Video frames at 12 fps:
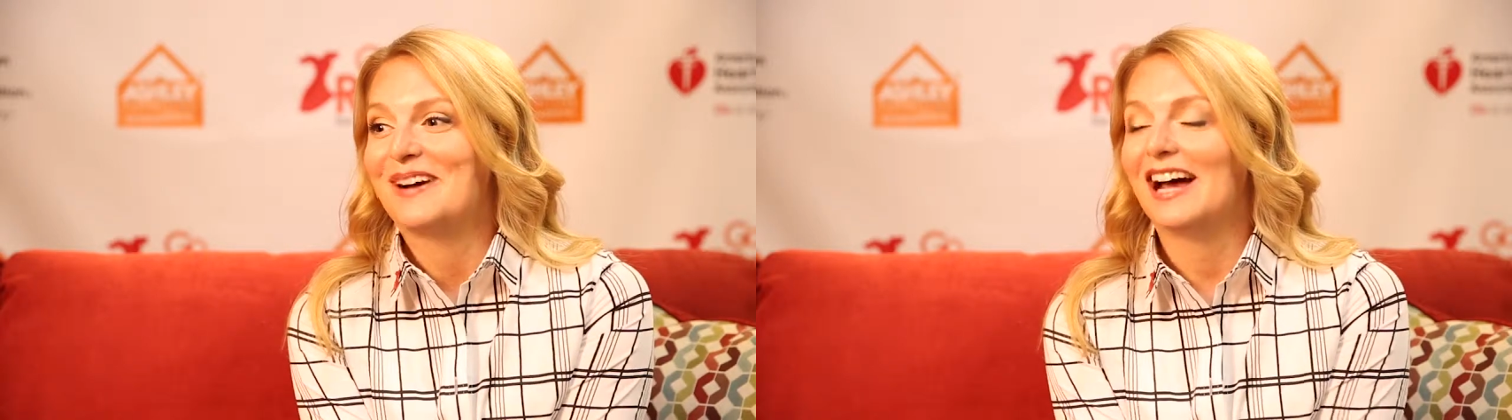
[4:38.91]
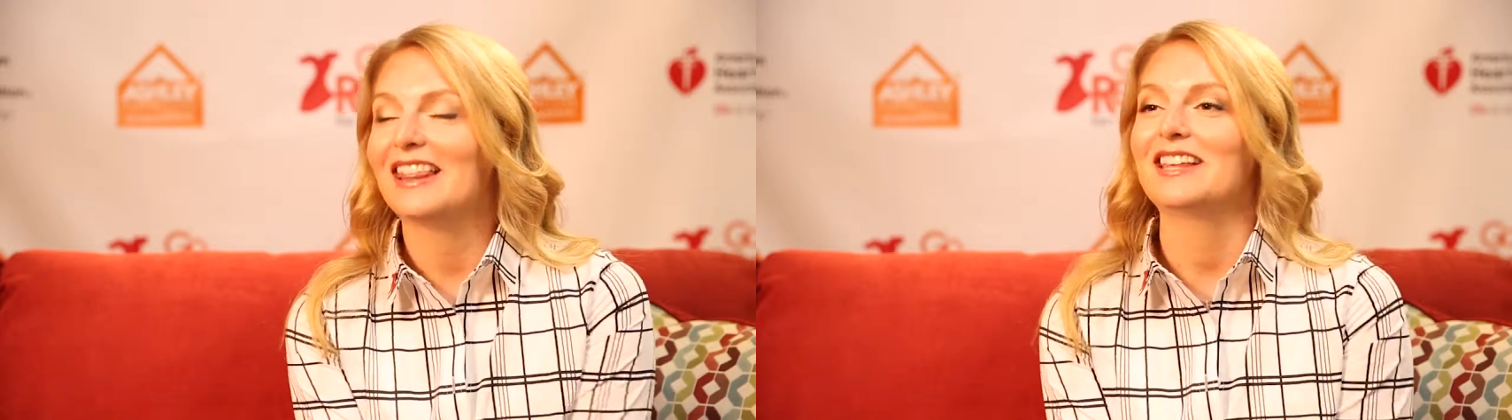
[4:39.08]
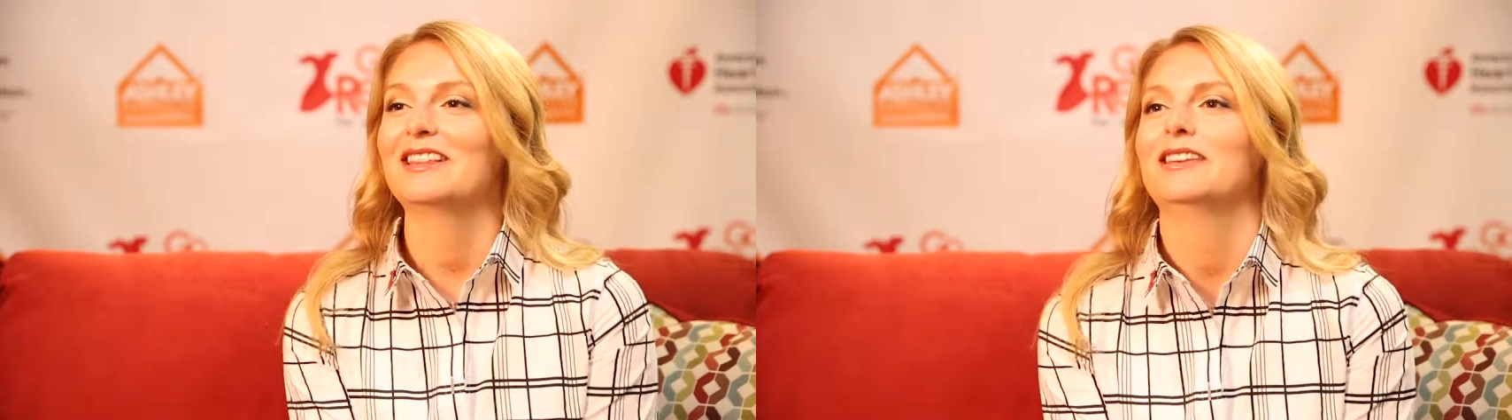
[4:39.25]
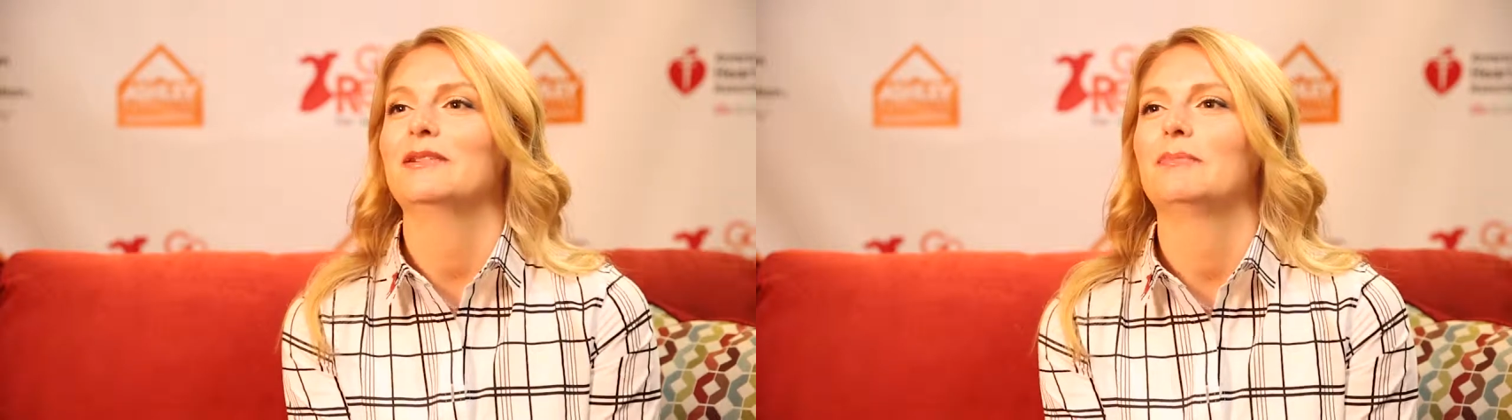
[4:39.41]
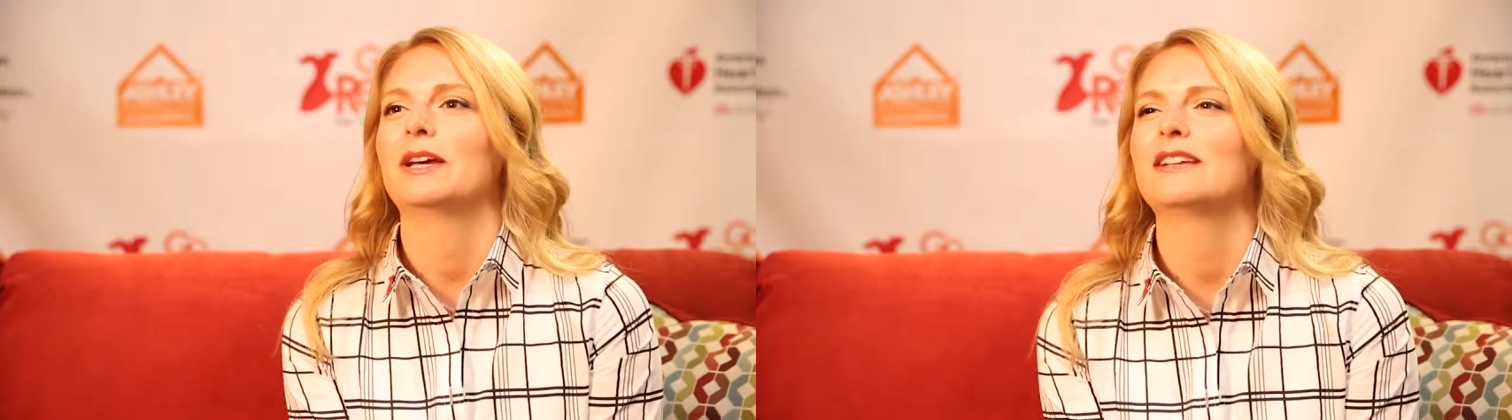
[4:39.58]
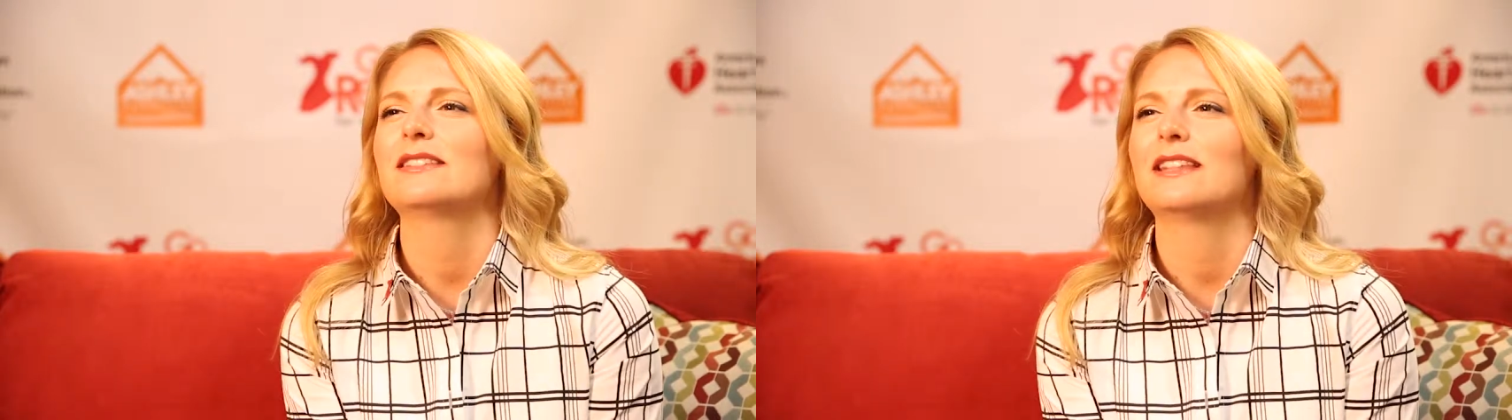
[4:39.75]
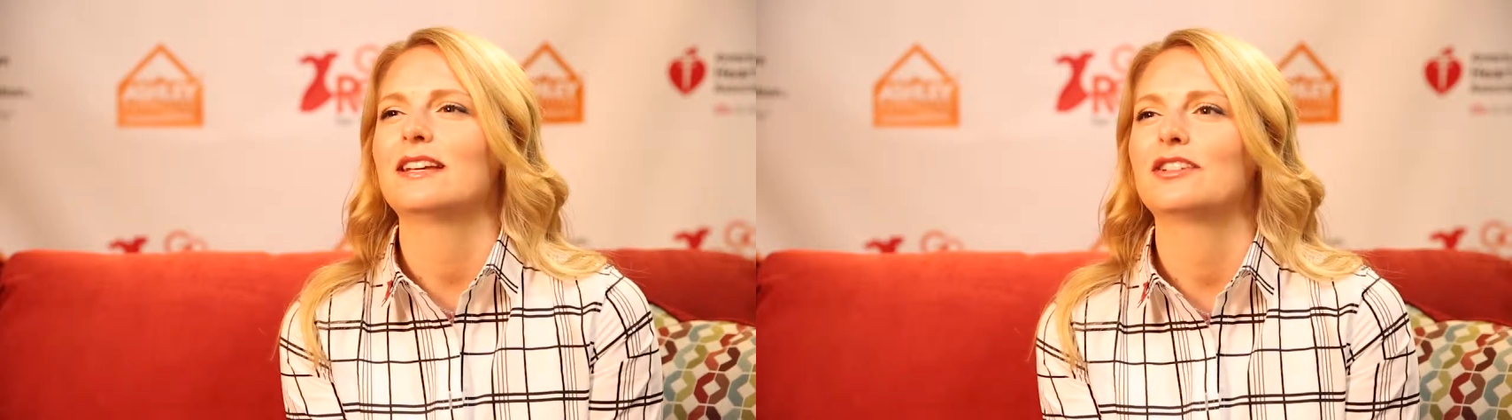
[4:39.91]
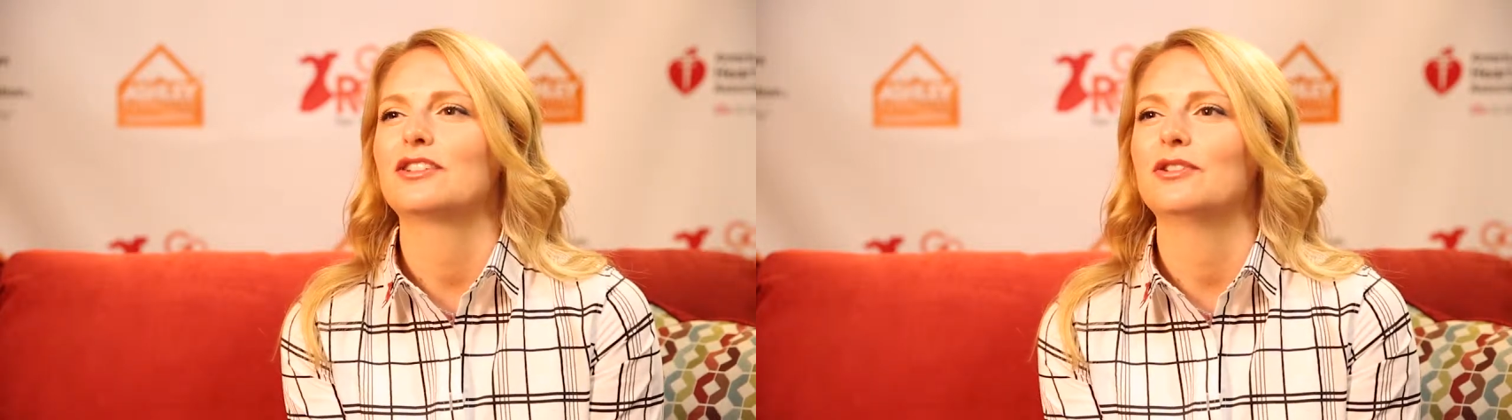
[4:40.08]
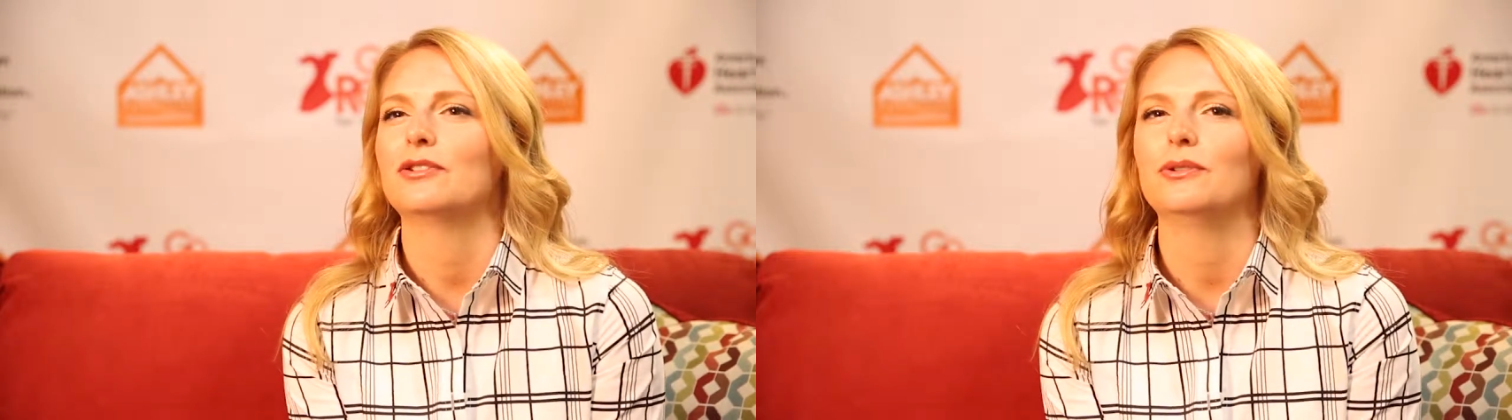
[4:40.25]
I think the biggest thing
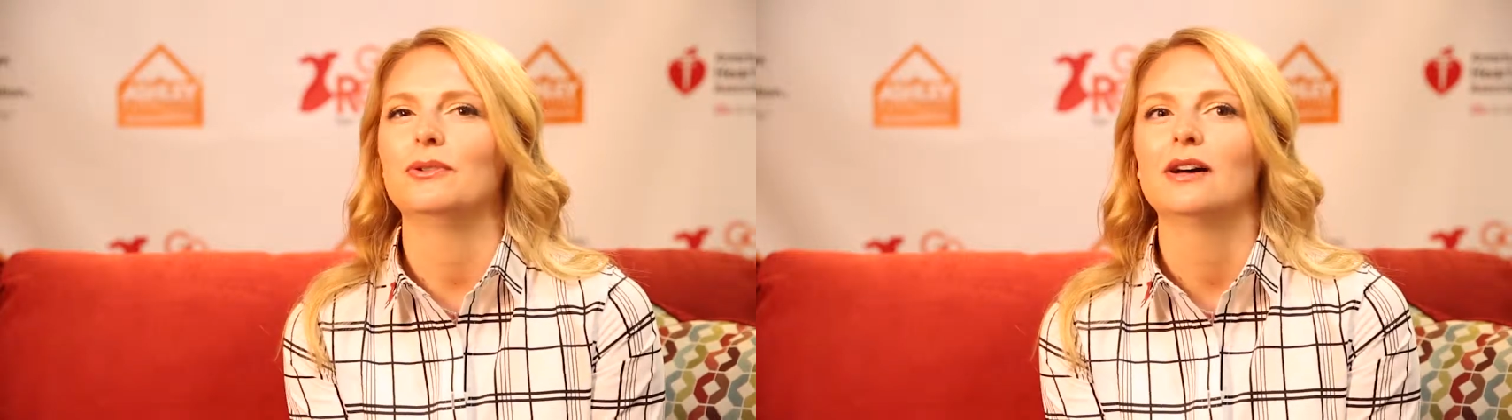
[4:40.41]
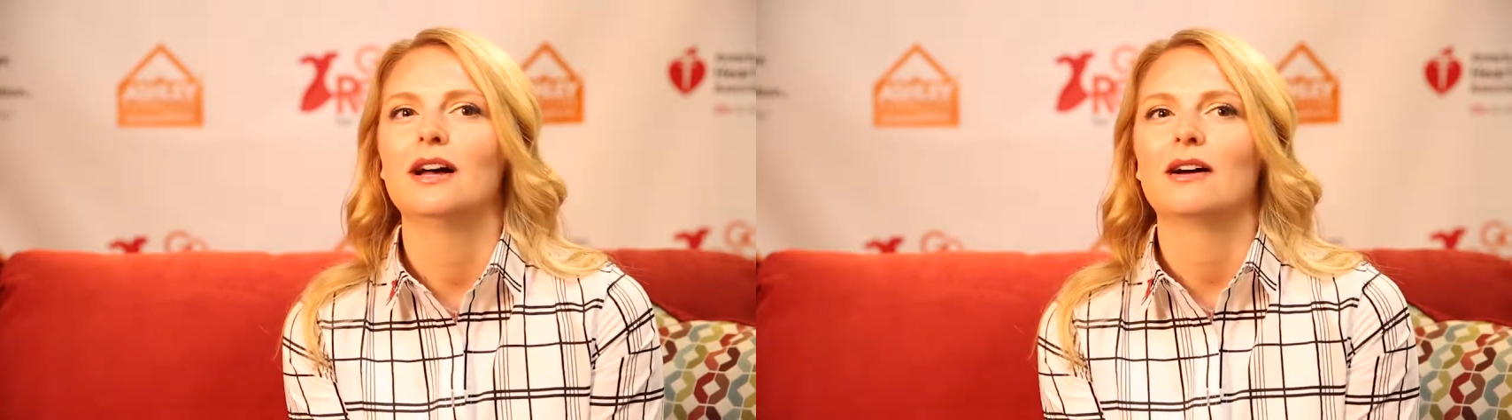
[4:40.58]
too,